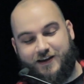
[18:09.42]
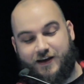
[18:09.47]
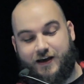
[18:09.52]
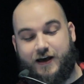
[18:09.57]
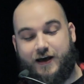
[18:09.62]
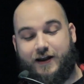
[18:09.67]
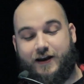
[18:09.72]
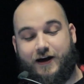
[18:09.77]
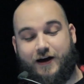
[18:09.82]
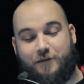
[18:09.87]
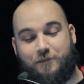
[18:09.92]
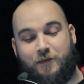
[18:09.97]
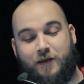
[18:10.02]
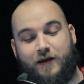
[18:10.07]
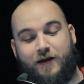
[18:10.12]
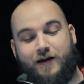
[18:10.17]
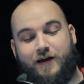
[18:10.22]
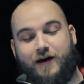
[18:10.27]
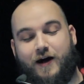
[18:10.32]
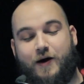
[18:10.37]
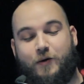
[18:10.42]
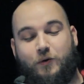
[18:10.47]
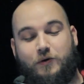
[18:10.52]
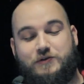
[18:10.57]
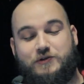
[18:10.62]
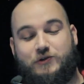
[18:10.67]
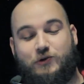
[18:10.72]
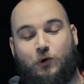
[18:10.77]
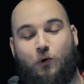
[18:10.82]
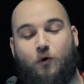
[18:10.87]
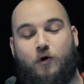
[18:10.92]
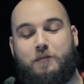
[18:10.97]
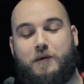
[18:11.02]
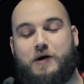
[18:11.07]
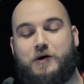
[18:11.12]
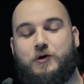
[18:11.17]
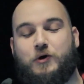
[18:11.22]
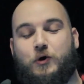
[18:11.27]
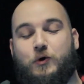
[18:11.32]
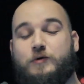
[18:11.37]
and I will store my
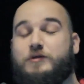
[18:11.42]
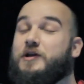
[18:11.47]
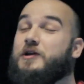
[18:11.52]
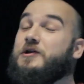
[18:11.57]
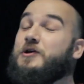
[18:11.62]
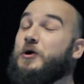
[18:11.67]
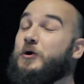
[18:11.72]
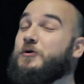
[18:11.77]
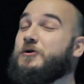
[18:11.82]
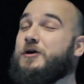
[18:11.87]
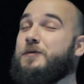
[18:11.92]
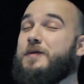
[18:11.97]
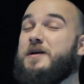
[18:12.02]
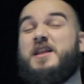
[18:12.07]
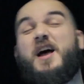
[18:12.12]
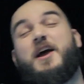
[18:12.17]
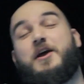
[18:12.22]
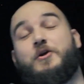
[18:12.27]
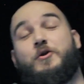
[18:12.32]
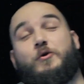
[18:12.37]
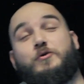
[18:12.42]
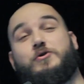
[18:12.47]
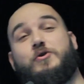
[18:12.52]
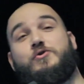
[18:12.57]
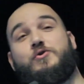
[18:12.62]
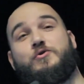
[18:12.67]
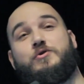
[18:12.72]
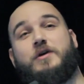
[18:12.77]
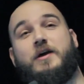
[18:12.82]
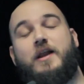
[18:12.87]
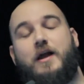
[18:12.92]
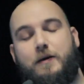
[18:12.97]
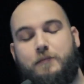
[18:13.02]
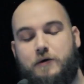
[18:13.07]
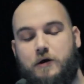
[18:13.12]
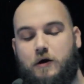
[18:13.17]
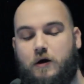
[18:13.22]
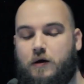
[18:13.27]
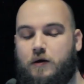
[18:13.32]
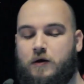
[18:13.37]
code in code commit. I can also choose GitHub
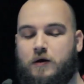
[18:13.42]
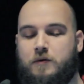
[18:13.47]
here,